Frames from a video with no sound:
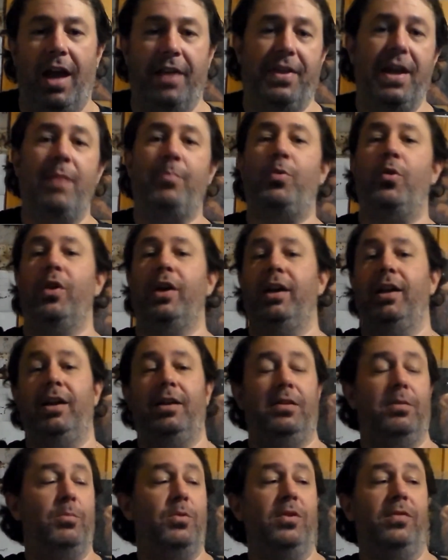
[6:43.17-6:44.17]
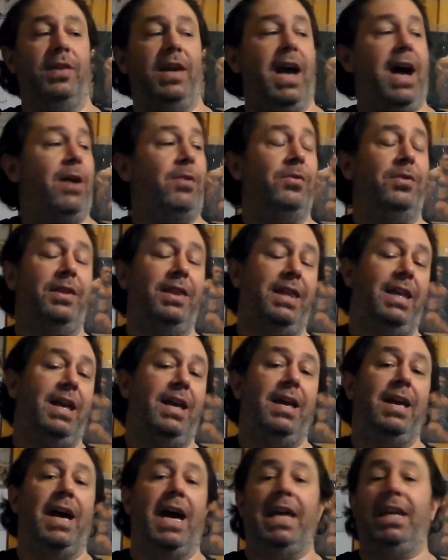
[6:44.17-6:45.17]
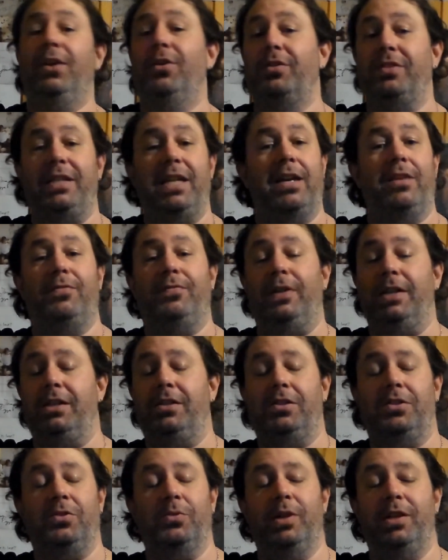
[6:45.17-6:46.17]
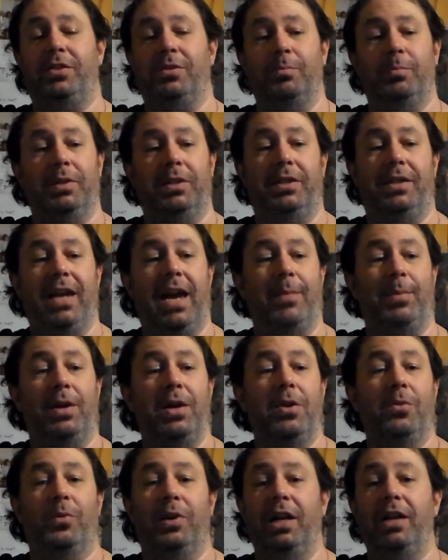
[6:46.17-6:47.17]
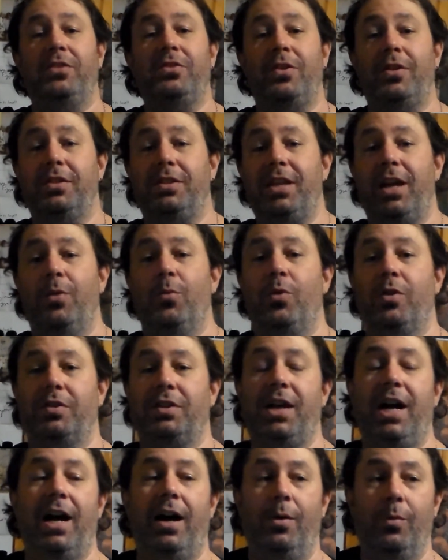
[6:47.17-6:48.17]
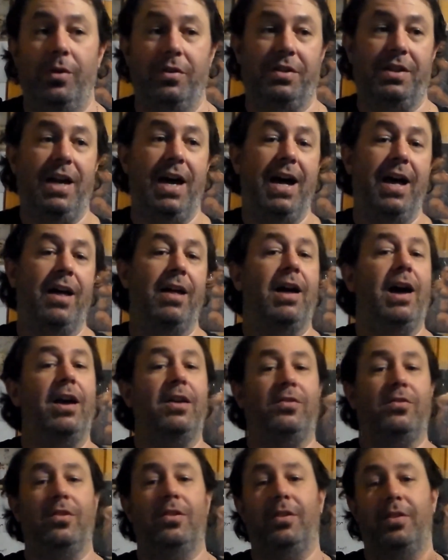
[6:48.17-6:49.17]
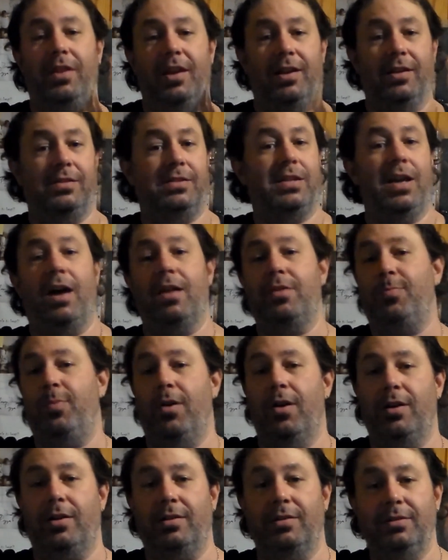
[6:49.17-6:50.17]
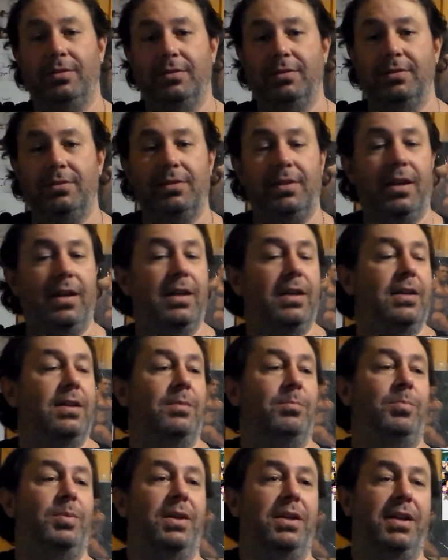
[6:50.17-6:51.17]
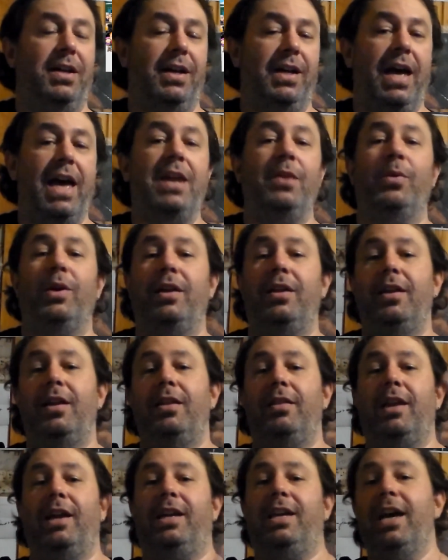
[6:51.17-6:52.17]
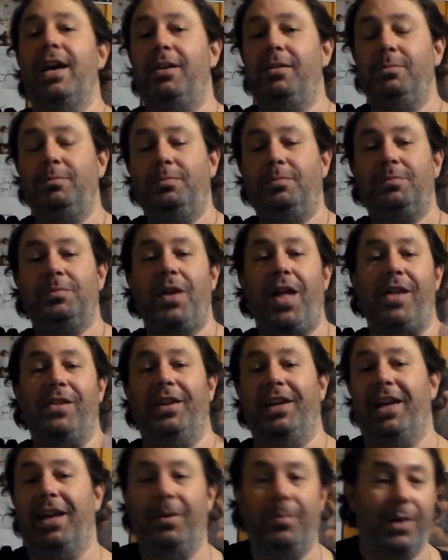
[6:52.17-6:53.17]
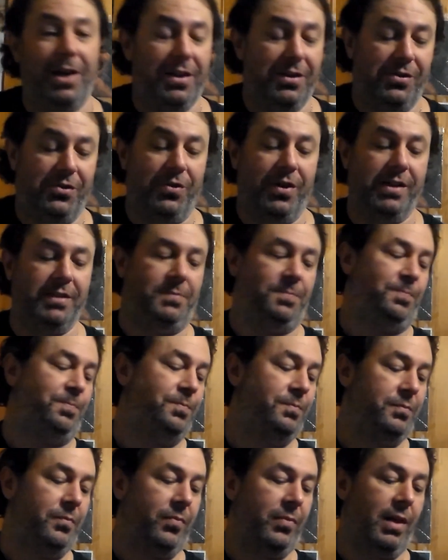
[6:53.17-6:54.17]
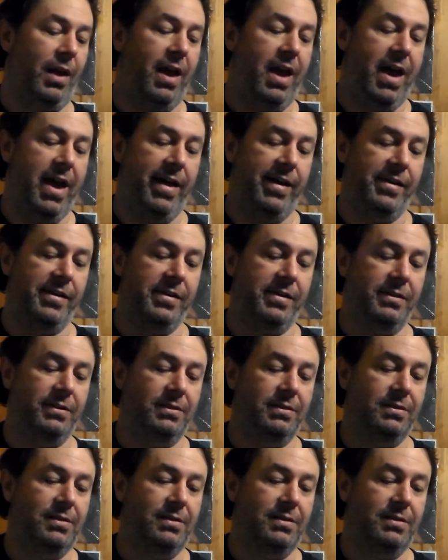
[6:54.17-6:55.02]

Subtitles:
at that point of the movie, I know it's not a funny situation, but damn it, when they started saying where's Kyle? Where's Kyle? I started thinking South Park. But anyway, they get him on the truck, and